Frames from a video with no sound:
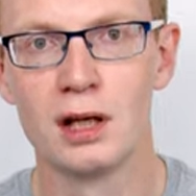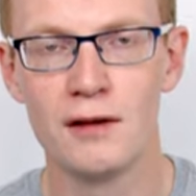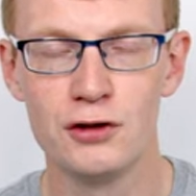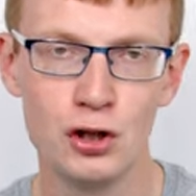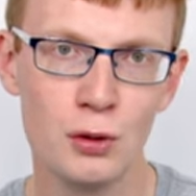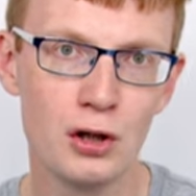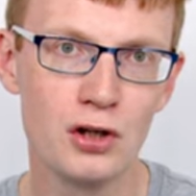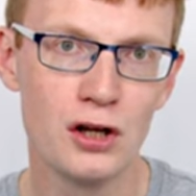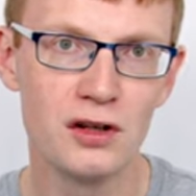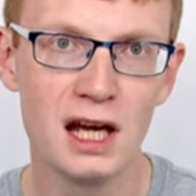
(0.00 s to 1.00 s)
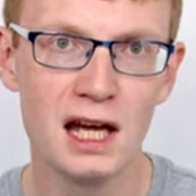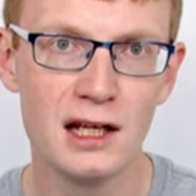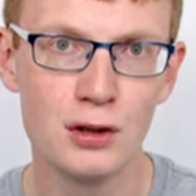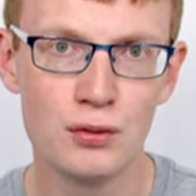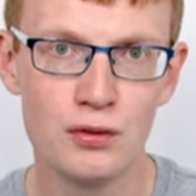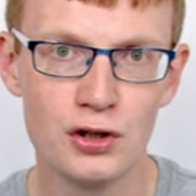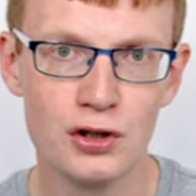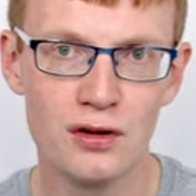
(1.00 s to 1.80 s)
If you do want to go down the AIO route,